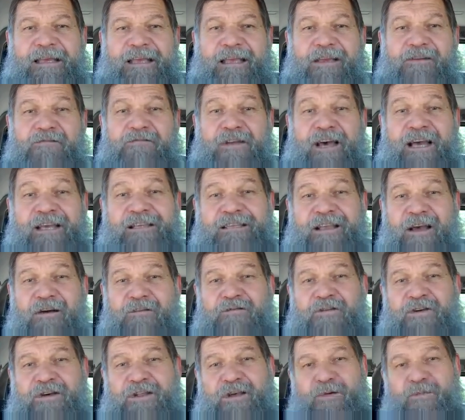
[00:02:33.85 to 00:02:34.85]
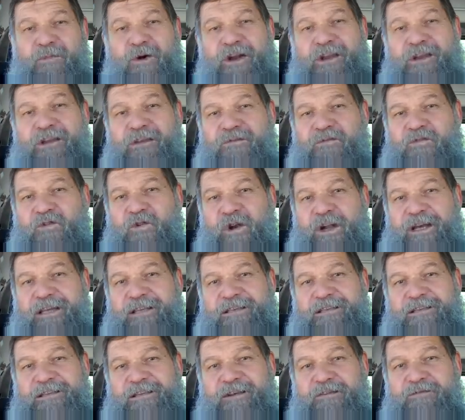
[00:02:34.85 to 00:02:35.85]
If they suffer, the body of
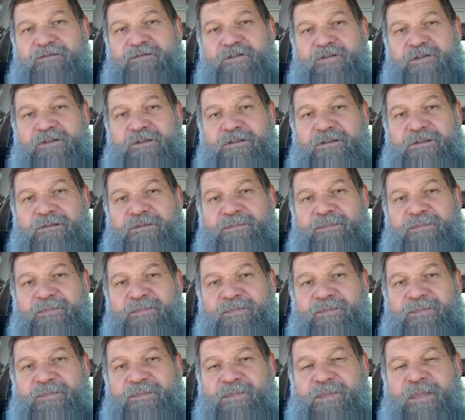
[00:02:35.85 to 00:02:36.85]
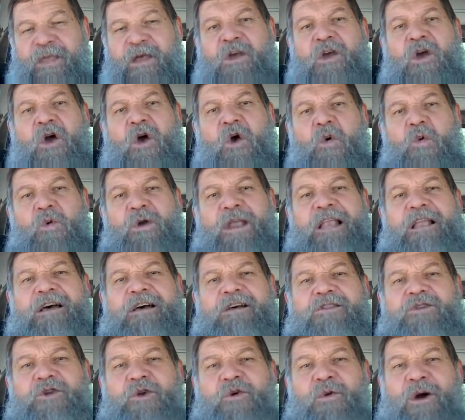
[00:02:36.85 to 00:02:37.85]
Christ suffers. We
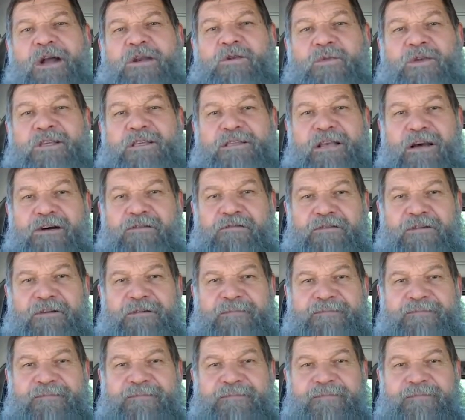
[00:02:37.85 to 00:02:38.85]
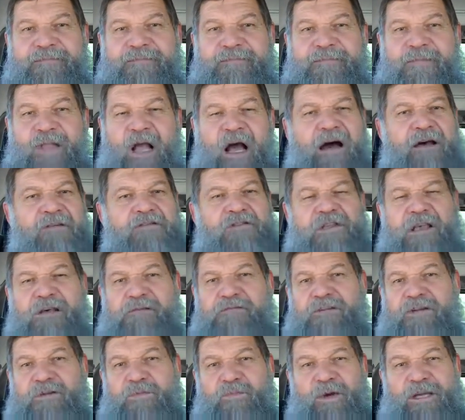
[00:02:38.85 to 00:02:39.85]
learn through what we suffer. I've
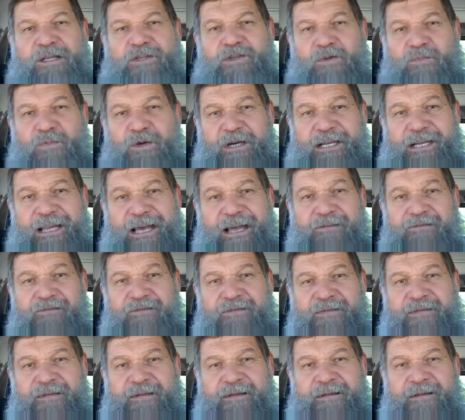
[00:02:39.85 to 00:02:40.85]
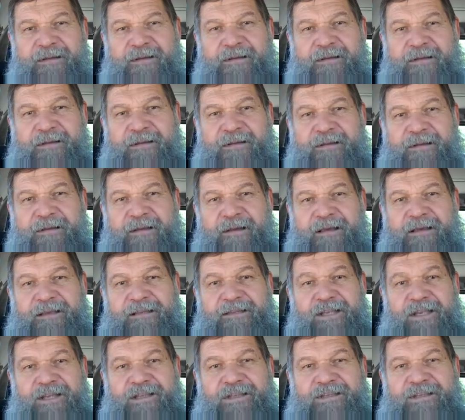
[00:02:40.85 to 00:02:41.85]
suffered much in my life
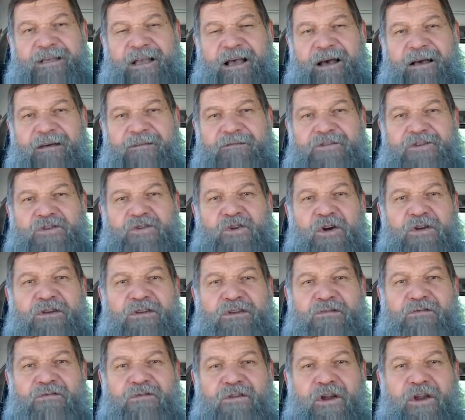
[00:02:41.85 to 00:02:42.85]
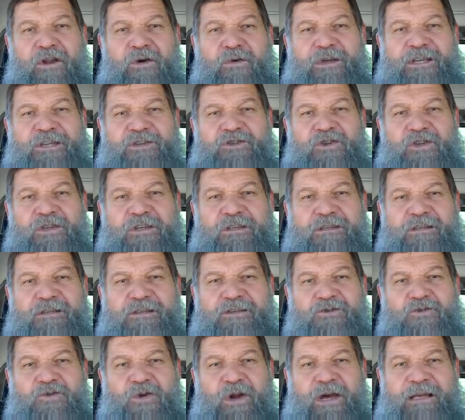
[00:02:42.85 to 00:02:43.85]
since I've started following
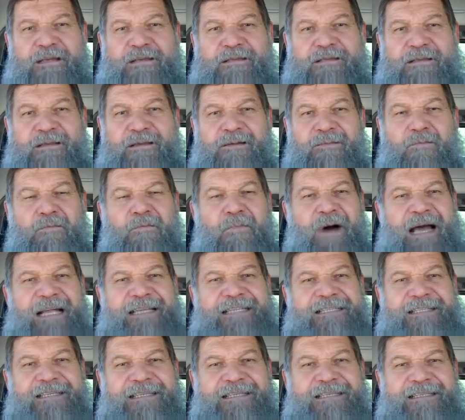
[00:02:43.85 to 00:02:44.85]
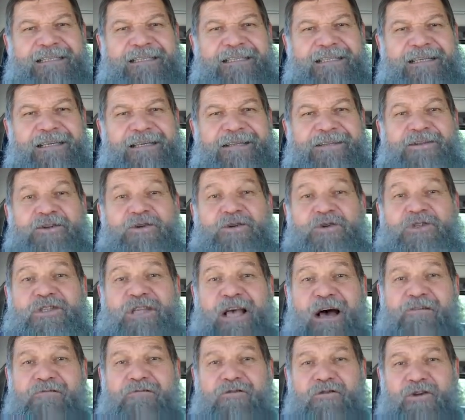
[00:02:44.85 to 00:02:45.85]
Jesus Christ, but through
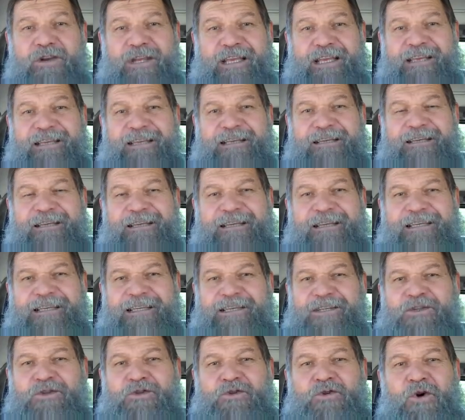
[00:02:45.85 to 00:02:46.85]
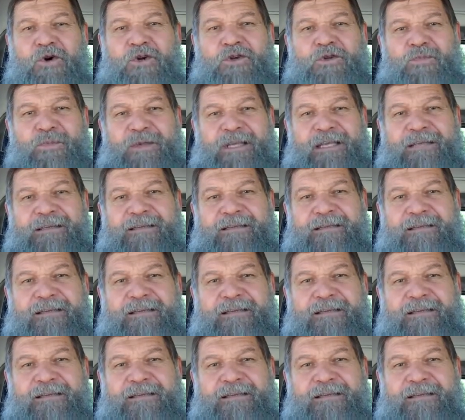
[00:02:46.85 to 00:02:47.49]
suffering, He's taught me